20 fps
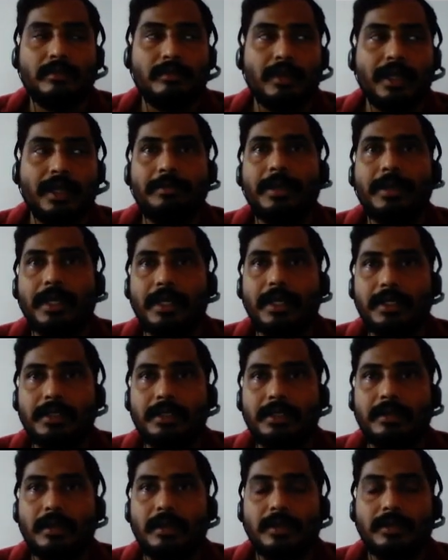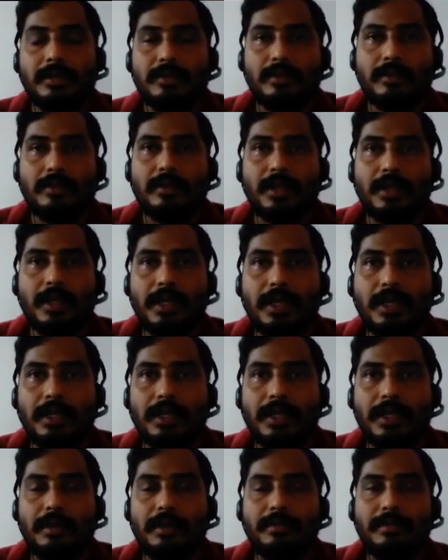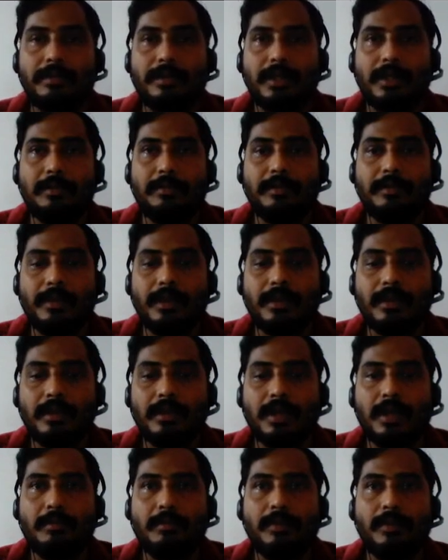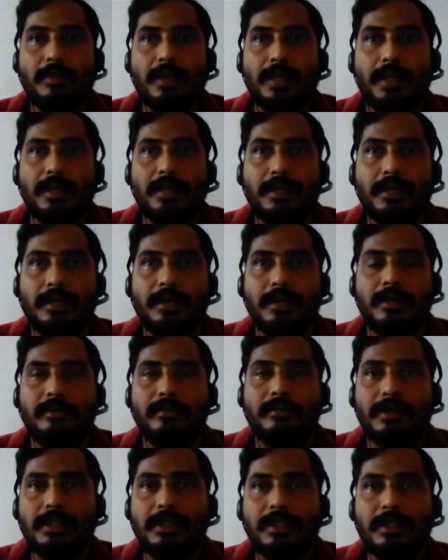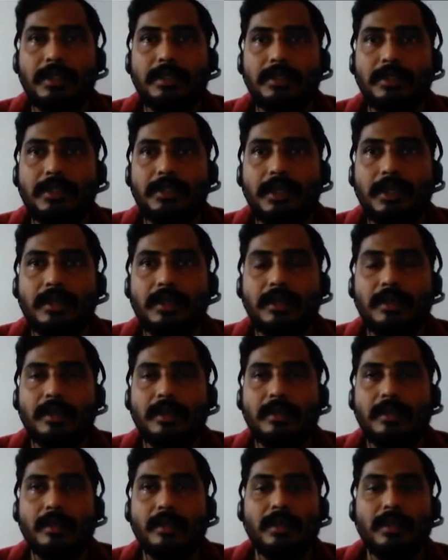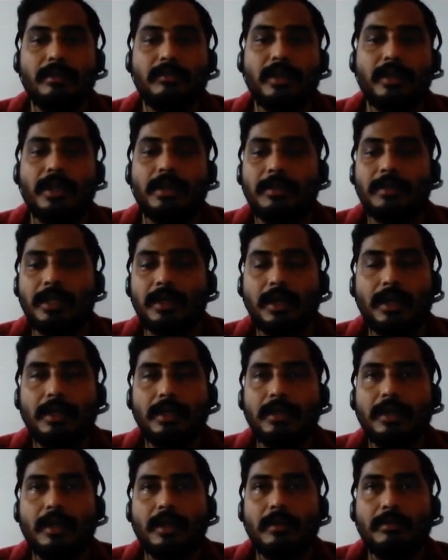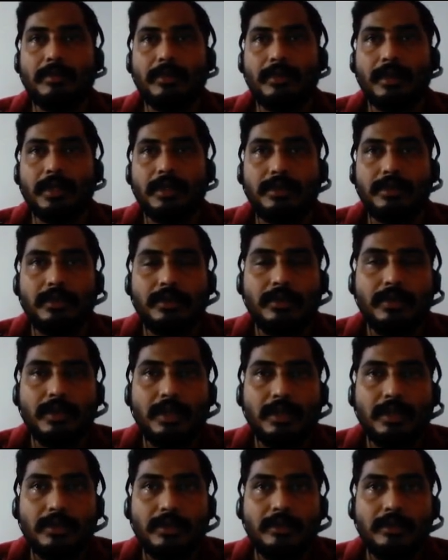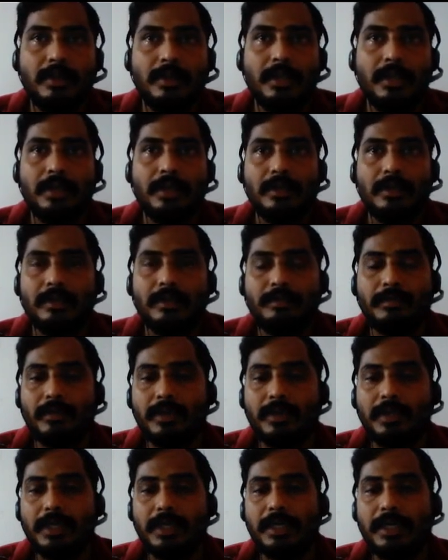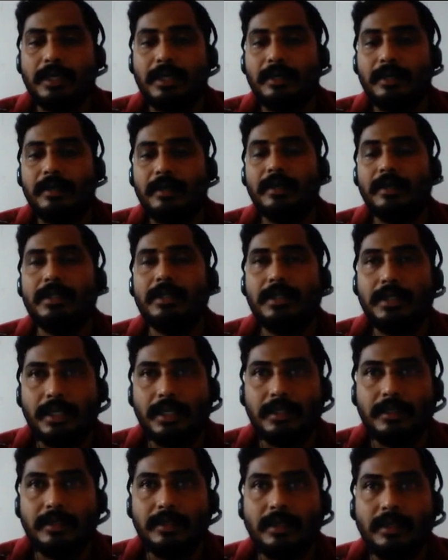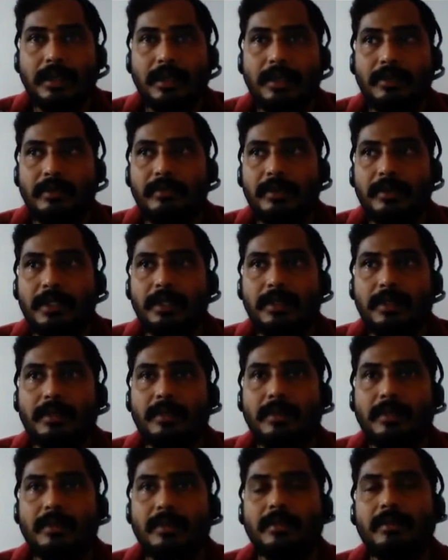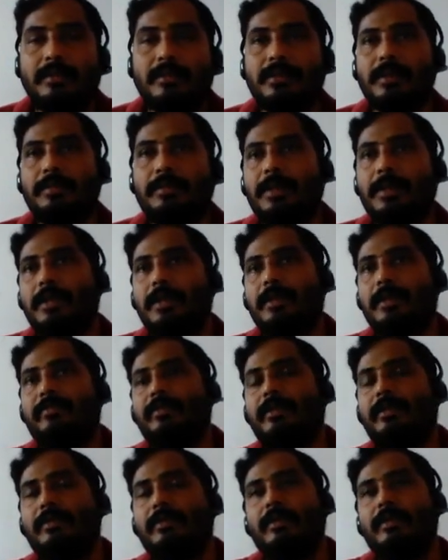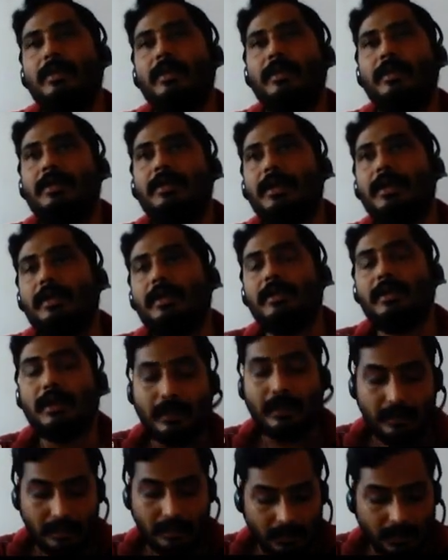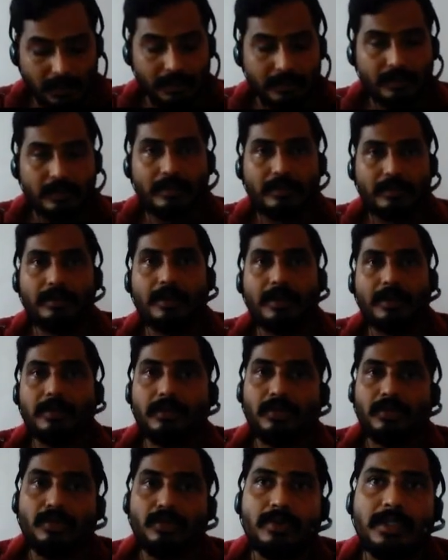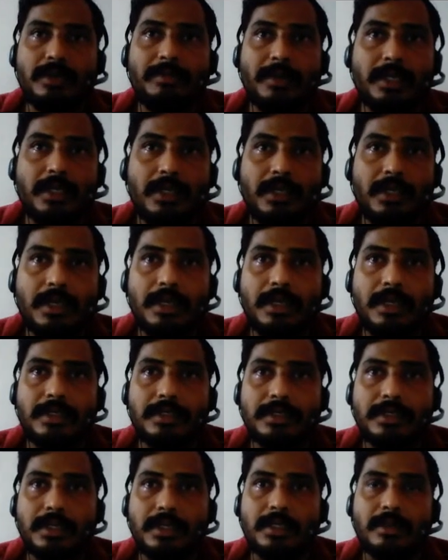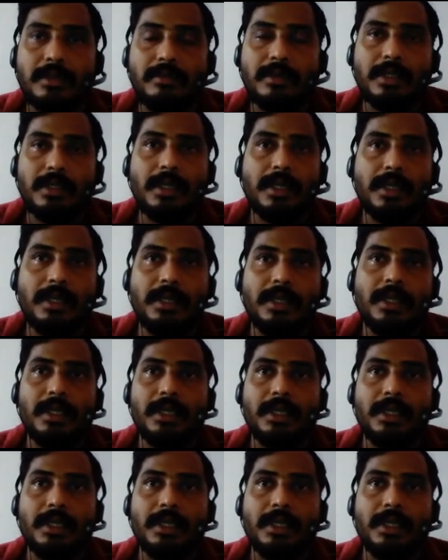vibrates. So you cannot keep a component within the engine environment, all the components. So you have to put at a distance with a some kind of a, and also you have to choose a material in such a way that